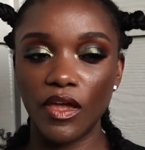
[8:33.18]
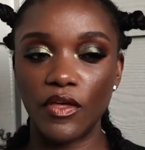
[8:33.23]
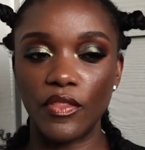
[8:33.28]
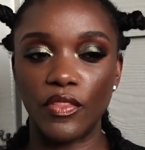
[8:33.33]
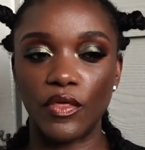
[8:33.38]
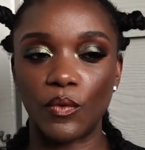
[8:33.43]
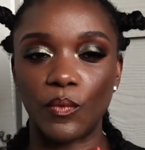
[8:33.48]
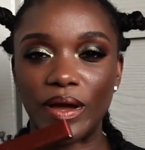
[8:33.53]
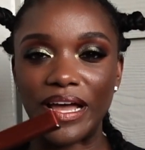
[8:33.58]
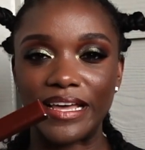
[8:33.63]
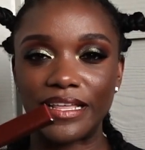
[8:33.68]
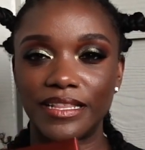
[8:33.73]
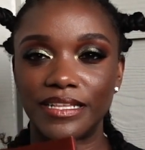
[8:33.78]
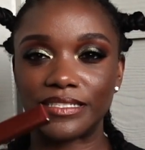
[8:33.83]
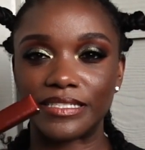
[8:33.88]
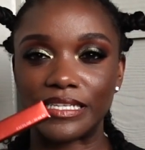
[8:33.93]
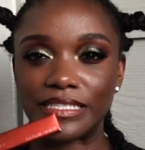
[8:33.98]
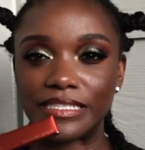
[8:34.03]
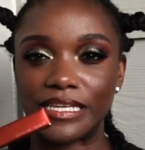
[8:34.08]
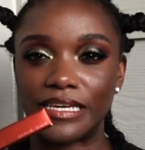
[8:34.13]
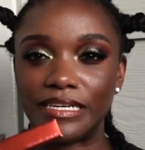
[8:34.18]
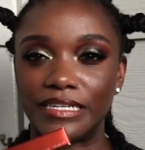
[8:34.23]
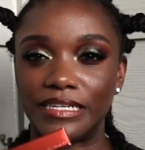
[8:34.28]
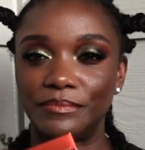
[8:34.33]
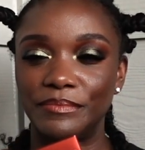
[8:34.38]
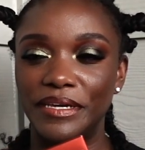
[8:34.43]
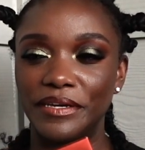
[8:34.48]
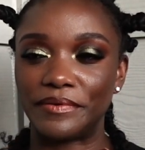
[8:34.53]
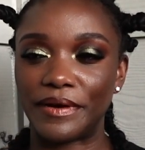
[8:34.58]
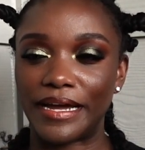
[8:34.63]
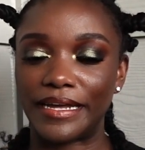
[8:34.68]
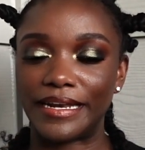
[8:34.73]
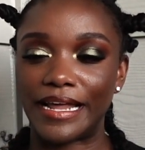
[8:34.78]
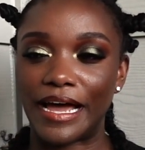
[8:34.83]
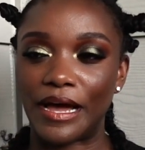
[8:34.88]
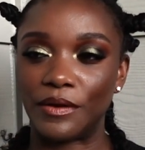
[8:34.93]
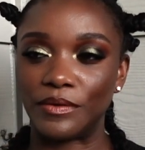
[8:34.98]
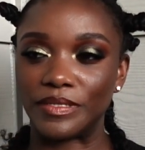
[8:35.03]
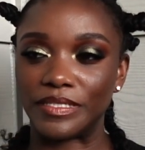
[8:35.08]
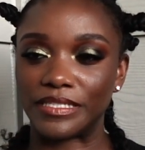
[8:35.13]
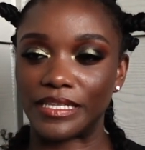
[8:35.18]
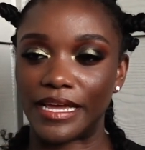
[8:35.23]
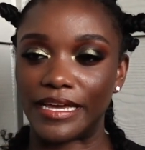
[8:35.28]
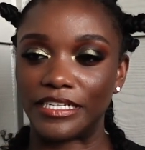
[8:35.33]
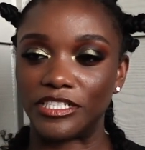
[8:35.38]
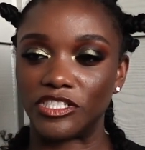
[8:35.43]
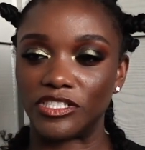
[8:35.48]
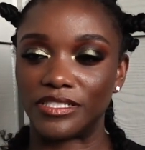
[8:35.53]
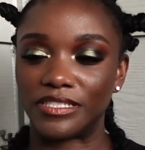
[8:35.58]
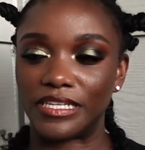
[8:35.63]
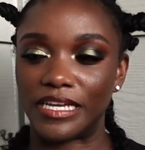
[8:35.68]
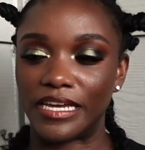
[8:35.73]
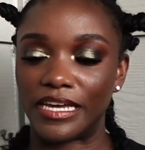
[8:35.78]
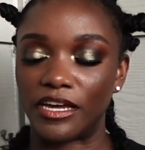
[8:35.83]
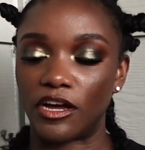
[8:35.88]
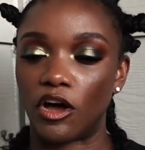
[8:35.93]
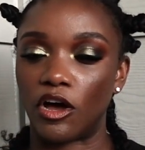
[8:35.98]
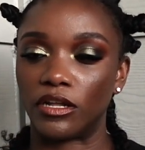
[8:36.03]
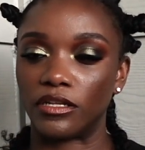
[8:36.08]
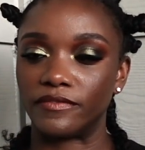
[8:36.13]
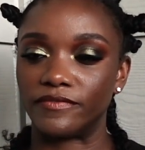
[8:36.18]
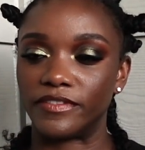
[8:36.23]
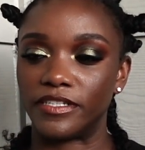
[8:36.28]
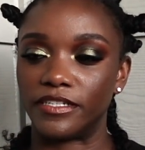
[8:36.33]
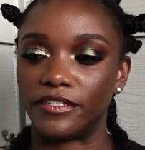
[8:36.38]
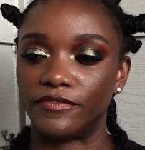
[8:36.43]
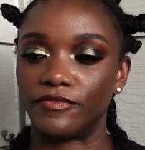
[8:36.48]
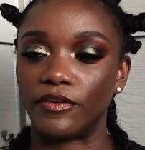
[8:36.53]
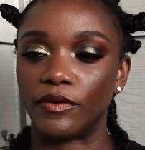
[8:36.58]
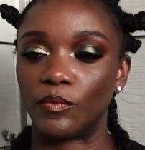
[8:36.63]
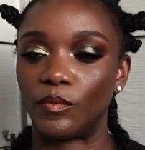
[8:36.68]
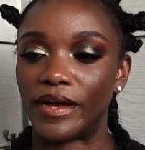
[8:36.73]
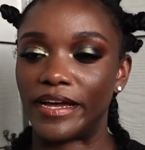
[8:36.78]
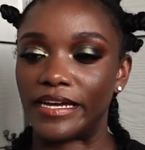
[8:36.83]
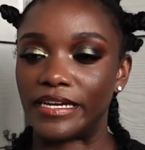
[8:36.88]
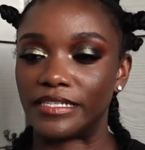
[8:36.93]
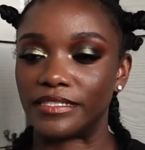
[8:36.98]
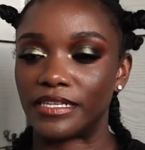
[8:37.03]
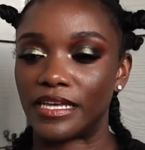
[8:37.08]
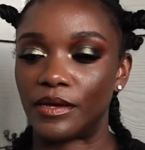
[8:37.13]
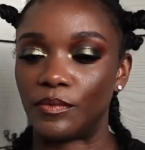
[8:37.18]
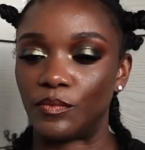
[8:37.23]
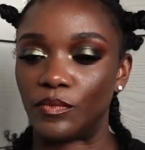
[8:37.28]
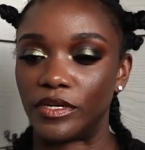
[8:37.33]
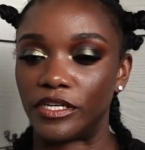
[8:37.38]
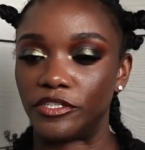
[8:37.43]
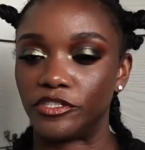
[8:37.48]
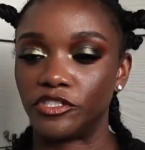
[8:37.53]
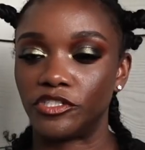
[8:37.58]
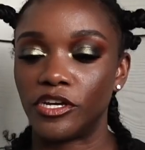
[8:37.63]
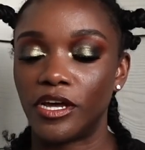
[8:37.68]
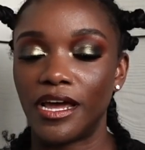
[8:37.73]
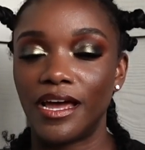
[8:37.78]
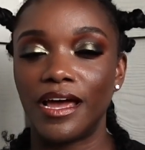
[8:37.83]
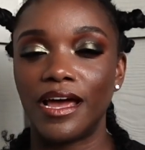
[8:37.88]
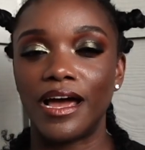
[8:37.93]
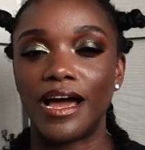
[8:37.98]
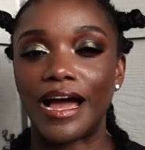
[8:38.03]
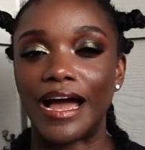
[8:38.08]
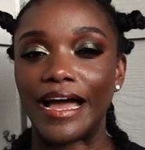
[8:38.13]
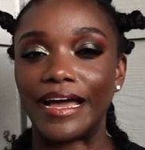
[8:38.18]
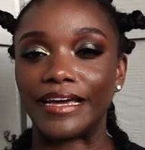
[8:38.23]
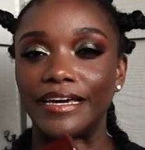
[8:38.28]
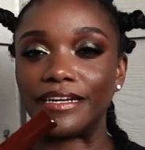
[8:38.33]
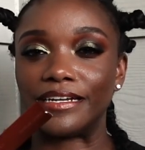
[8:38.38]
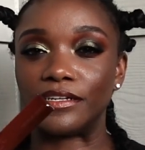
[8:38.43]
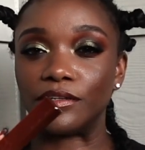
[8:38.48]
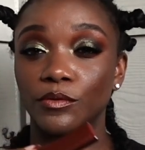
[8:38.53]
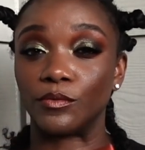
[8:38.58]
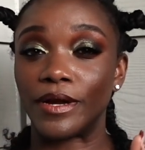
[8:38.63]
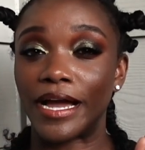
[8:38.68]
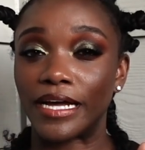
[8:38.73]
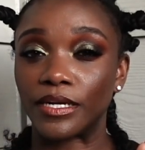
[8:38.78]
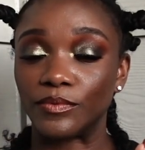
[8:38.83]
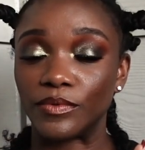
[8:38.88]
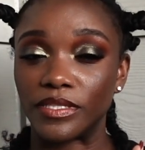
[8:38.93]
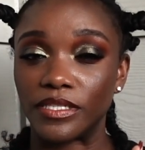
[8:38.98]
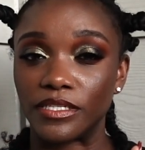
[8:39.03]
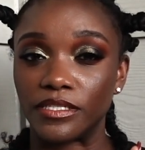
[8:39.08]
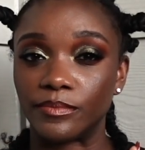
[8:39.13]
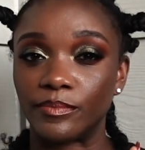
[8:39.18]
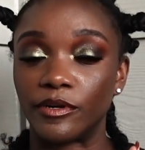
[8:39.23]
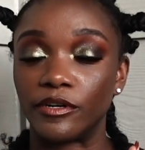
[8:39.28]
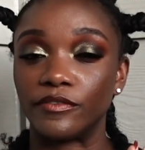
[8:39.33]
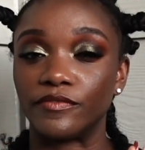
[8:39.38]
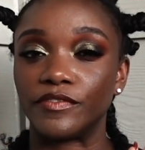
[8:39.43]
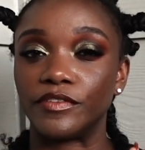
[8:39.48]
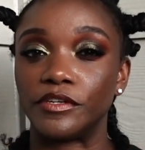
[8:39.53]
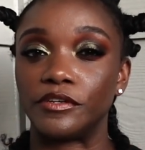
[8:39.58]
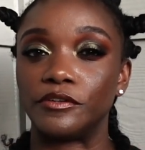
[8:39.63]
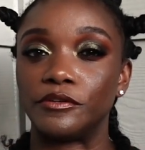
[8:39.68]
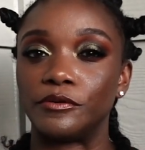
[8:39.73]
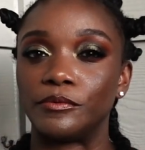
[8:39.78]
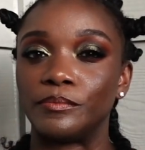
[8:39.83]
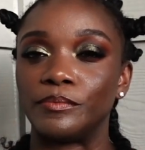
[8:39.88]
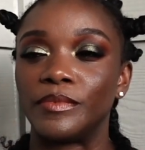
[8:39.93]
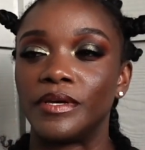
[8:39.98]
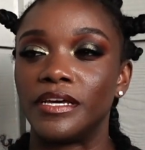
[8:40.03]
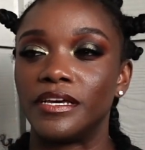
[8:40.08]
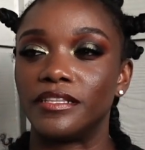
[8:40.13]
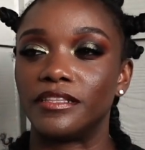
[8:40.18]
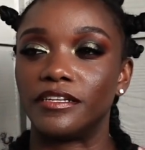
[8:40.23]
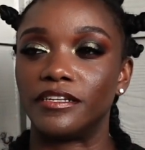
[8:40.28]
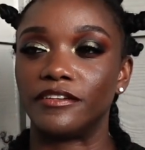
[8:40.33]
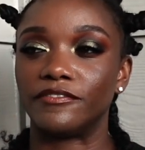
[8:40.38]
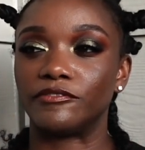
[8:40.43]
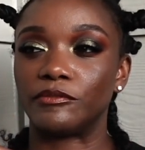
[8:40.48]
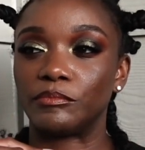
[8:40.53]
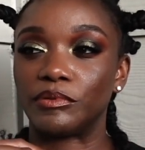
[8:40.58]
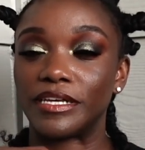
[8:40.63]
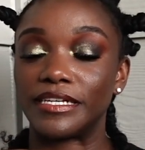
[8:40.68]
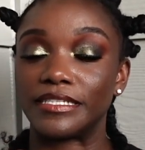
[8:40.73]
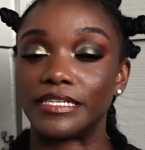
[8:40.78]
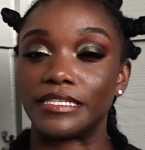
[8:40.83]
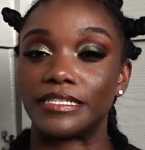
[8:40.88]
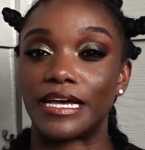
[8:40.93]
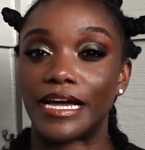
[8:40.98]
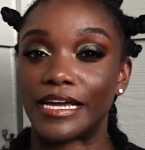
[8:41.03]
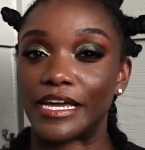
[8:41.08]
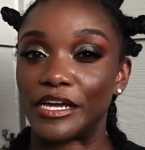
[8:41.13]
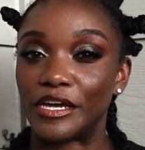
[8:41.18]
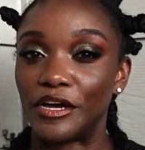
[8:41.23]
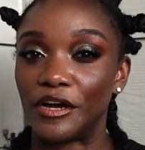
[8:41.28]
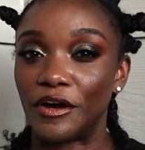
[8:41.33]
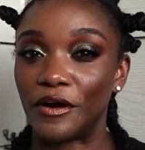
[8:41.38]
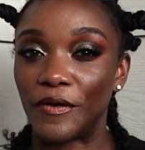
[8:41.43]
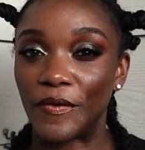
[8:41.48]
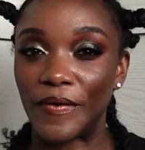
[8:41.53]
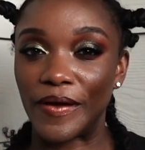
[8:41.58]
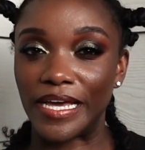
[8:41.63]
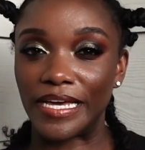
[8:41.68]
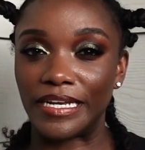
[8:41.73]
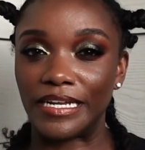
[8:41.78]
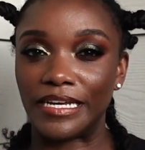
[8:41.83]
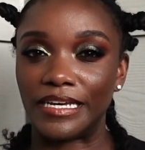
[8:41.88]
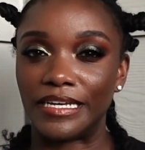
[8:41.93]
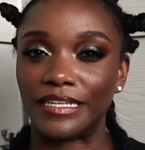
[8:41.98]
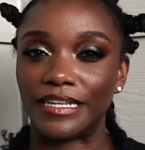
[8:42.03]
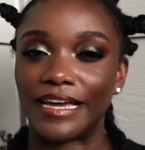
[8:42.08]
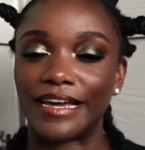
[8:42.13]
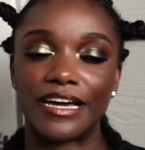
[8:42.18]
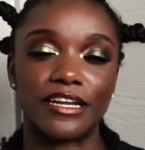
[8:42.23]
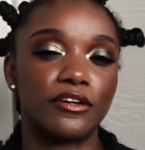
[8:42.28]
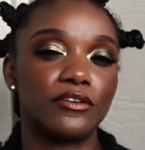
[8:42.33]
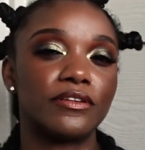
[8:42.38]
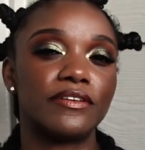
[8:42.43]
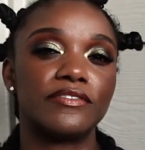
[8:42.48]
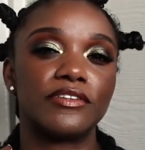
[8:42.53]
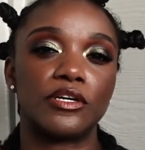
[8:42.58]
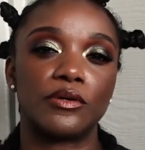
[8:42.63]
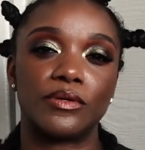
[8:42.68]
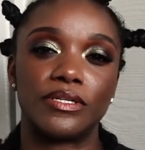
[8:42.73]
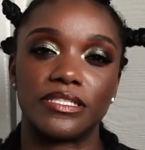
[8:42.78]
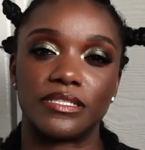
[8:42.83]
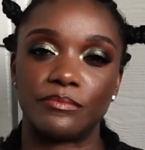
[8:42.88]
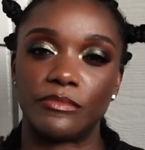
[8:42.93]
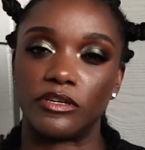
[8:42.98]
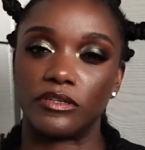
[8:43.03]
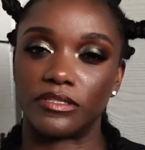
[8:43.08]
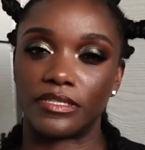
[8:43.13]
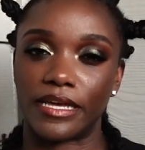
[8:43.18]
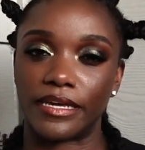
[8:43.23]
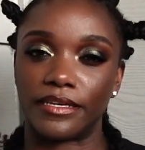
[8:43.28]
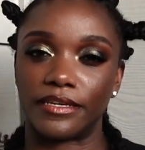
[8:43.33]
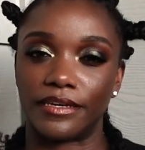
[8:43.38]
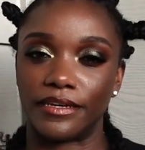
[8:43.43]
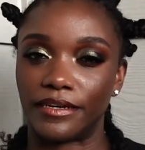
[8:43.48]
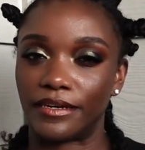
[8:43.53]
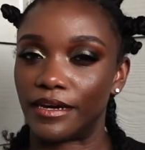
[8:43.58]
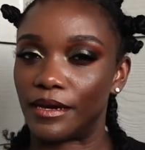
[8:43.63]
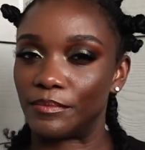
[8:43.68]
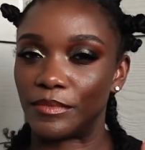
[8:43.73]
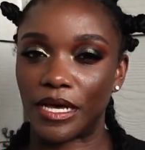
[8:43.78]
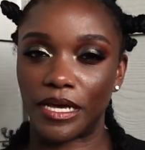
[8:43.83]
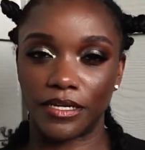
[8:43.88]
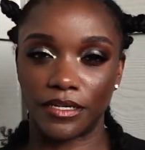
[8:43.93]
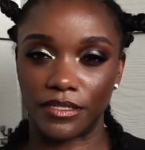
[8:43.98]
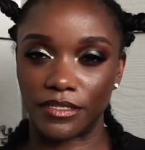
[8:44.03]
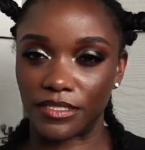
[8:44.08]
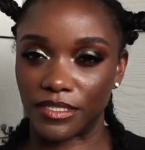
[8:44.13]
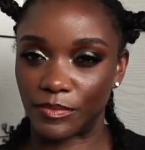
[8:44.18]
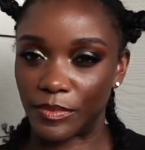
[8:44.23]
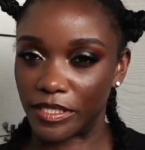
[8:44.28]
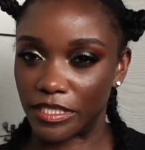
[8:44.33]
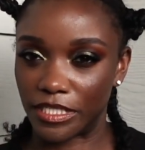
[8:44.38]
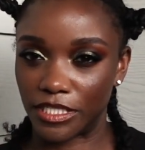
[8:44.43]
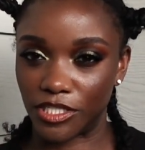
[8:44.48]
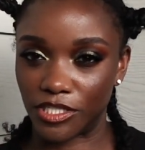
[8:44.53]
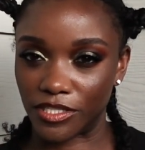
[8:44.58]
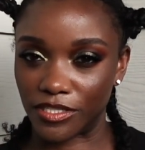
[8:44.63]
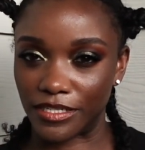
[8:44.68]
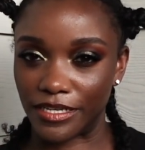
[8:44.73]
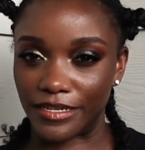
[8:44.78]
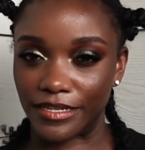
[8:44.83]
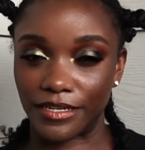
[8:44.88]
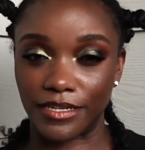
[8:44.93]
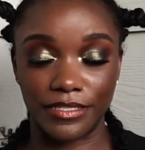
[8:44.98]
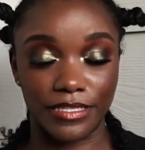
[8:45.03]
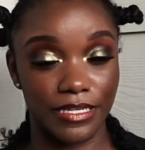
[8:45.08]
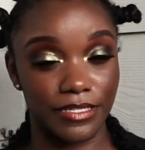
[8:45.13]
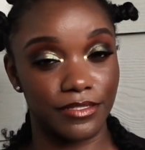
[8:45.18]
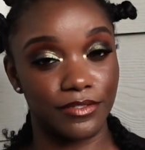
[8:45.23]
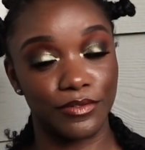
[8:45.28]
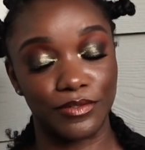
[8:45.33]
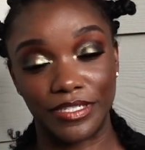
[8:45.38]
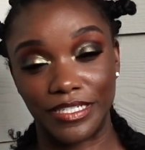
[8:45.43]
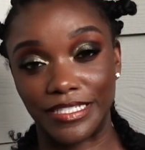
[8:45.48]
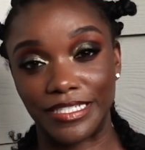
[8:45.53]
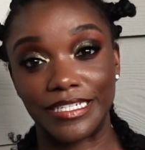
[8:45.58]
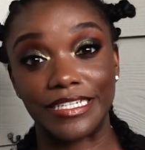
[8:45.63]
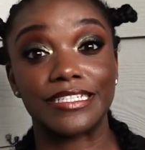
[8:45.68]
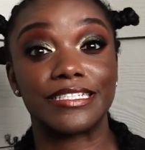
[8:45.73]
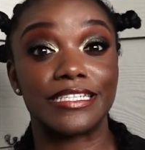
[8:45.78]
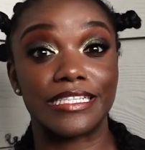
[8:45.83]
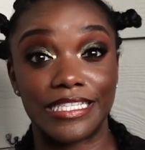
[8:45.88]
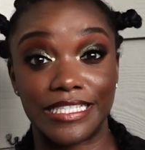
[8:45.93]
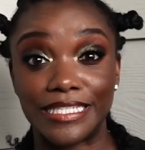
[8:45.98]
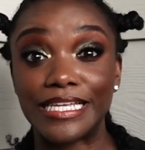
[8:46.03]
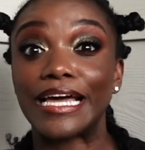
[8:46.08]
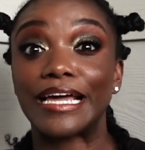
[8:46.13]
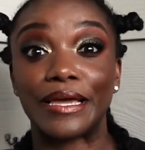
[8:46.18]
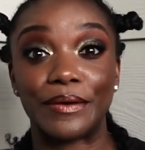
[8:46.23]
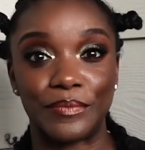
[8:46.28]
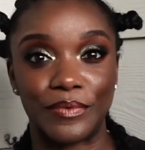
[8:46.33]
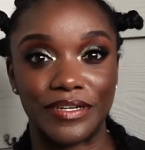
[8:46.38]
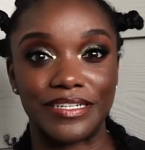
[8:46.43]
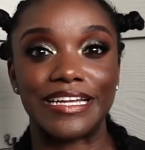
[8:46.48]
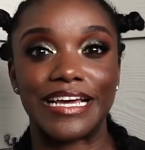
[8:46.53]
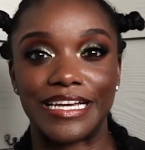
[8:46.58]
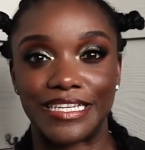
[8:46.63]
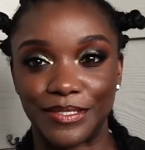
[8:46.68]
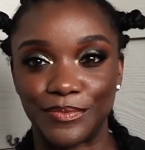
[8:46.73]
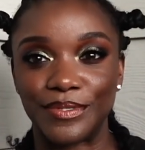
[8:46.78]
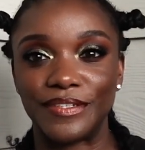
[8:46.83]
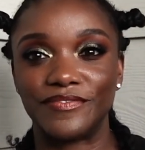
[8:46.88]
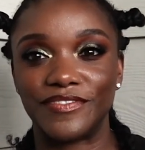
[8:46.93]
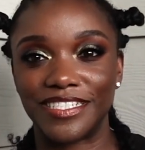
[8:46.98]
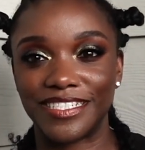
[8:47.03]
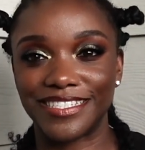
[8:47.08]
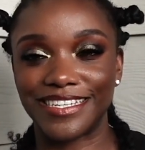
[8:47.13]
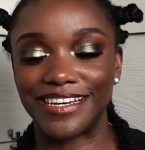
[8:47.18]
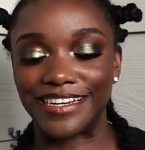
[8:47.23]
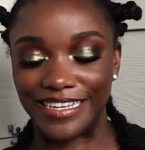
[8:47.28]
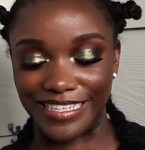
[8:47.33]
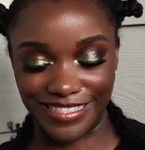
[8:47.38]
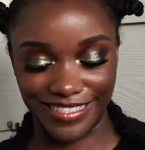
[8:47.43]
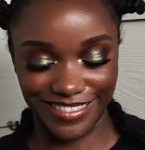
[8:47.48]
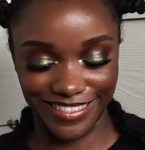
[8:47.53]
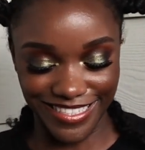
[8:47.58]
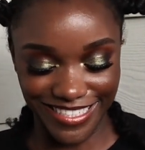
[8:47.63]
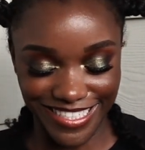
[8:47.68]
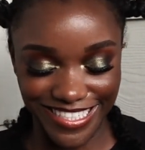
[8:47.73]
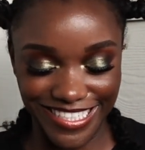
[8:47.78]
The way this is hitting me right now is like just seeing all of the different ways in which I could interact with this perfume, the different places I can go in it. Like, I don't even know what it smells like yet. I'm not gonna smell it just yet because I still need to get to the second one, as we've discussed.